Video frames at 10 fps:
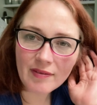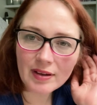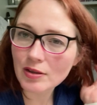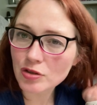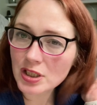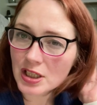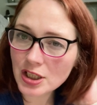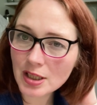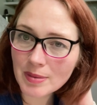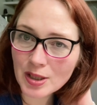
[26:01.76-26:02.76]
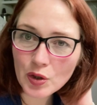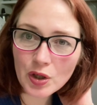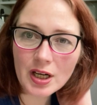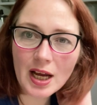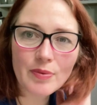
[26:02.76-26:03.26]
a little tradition, my daughter
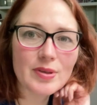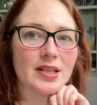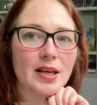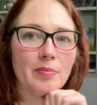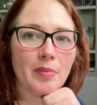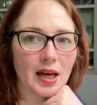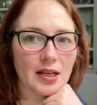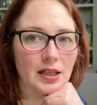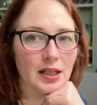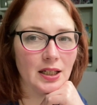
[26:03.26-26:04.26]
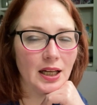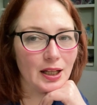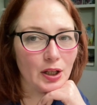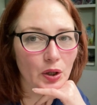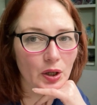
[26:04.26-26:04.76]
and I, we sit in bed at 9
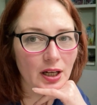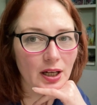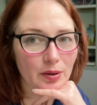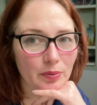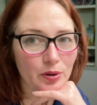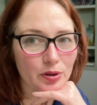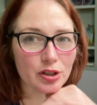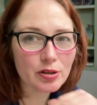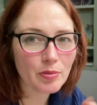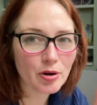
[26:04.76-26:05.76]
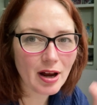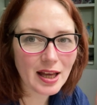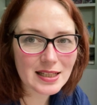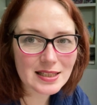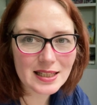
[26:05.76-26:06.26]
o'clock and watch
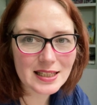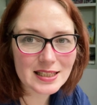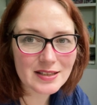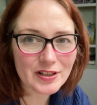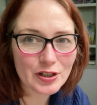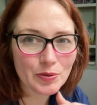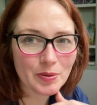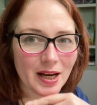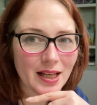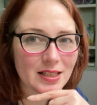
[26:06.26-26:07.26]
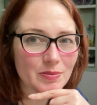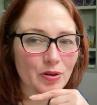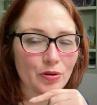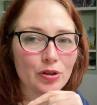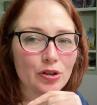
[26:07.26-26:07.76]
Mariah's latest video, Mariah Elizabeth,
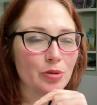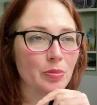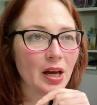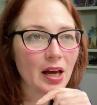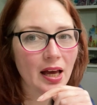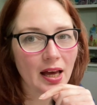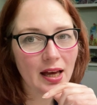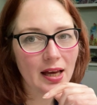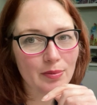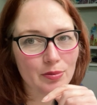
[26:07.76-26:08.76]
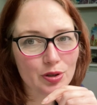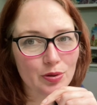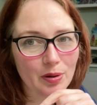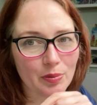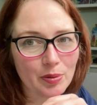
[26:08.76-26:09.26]
on YouTube. So
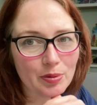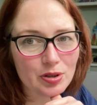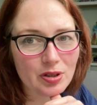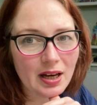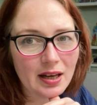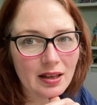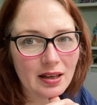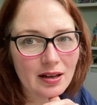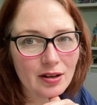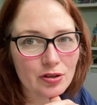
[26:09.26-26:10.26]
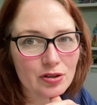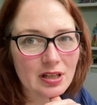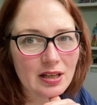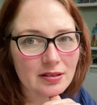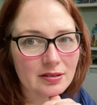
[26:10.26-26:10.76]
I'll probably do that and then get her
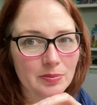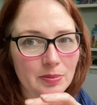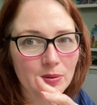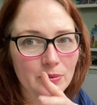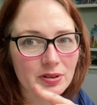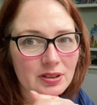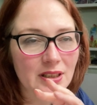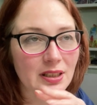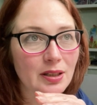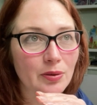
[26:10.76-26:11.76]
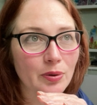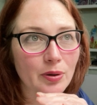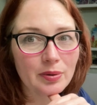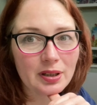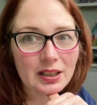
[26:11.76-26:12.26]
settled, but we'll see what
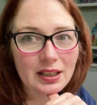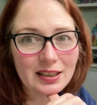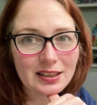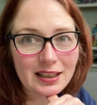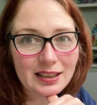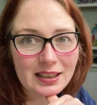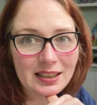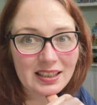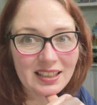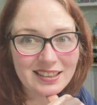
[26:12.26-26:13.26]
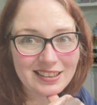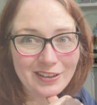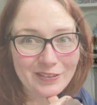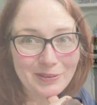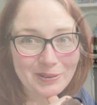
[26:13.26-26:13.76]
we can get done in the next
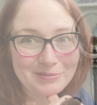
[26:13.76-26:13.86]
hour.